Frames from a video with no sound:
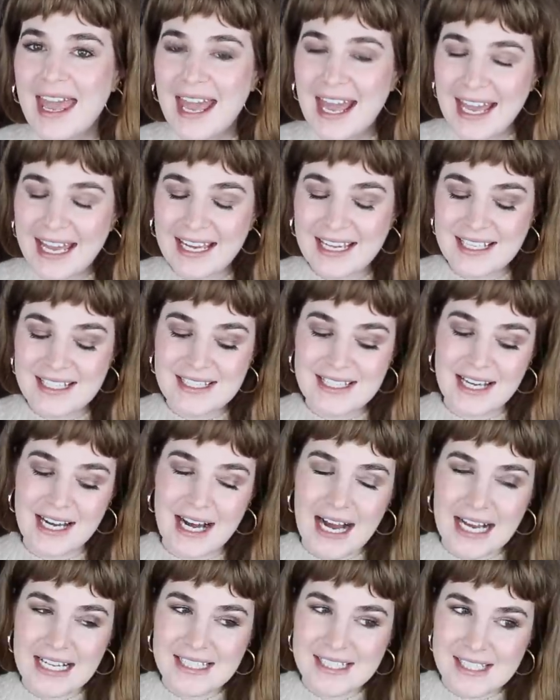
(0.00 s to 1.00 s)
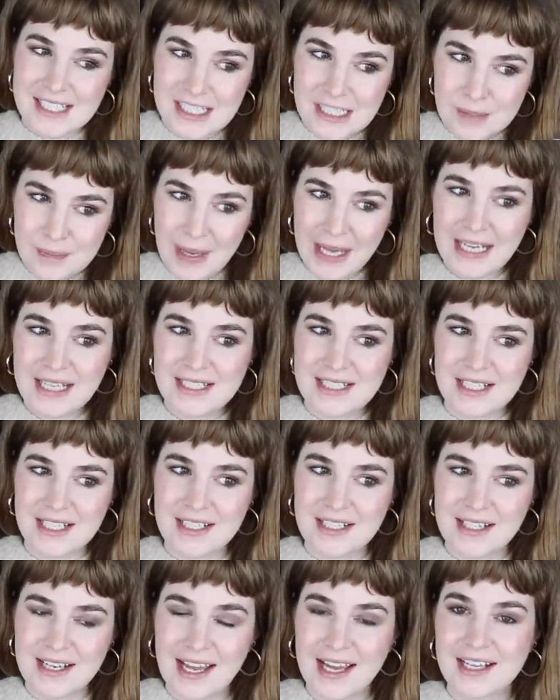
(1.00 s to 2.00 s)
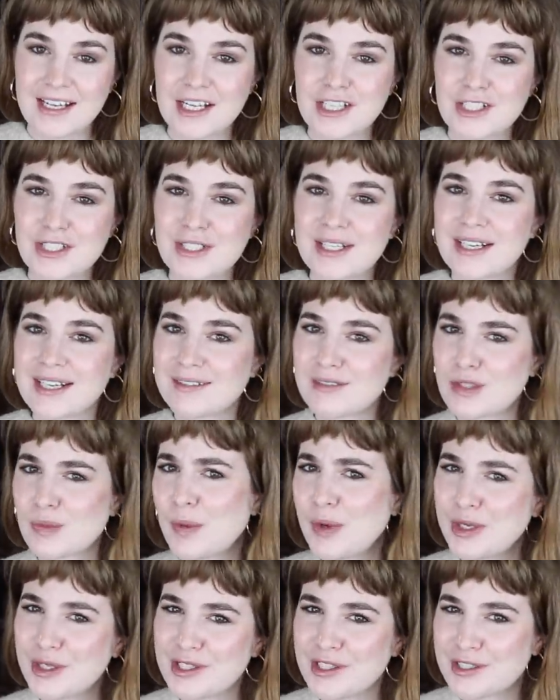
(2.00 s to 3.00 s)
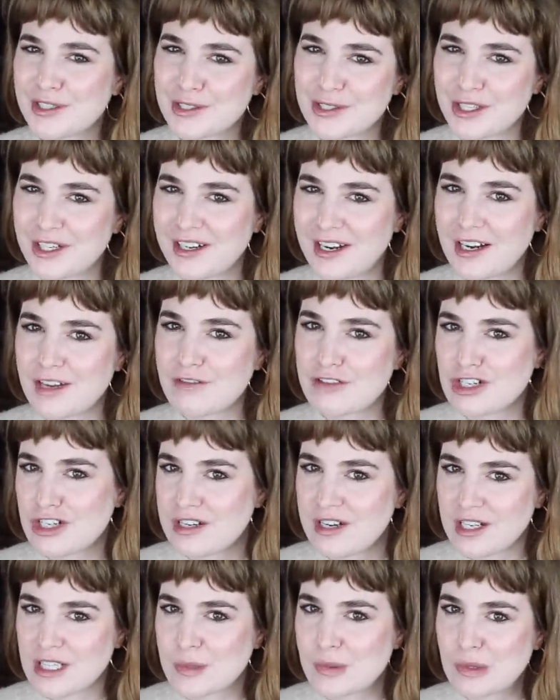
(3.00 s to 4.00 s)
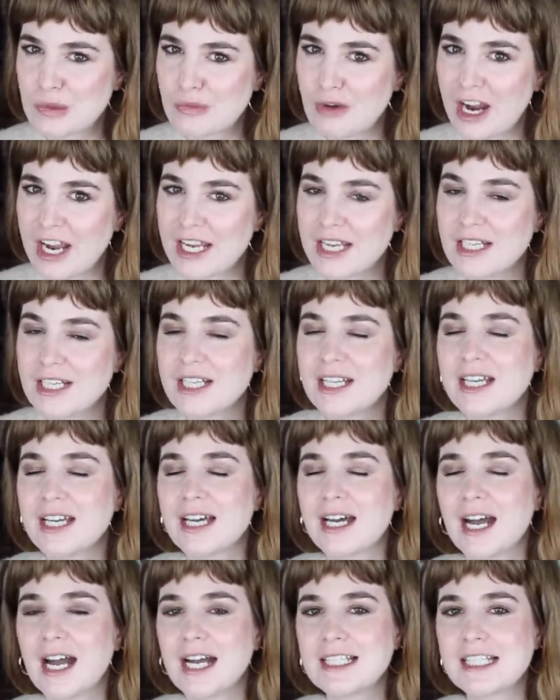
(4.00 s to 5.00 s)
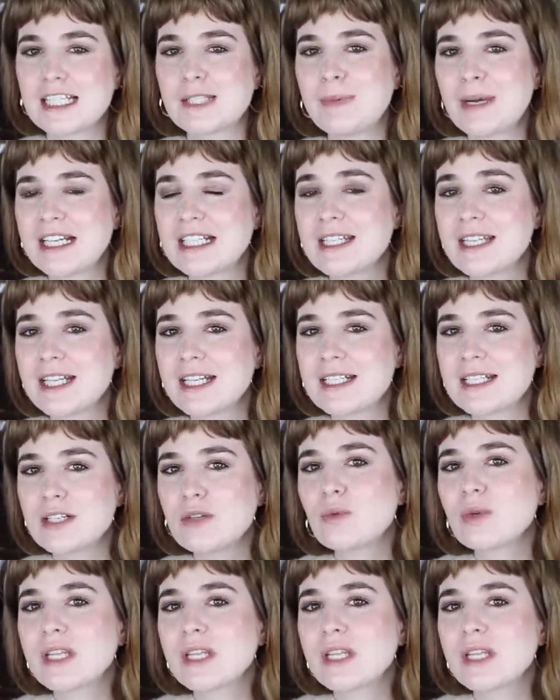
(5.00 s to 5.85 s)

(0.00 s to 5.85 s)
And I suspected, and spoiler alert, kind of turned out to be right, I suspected that I didn't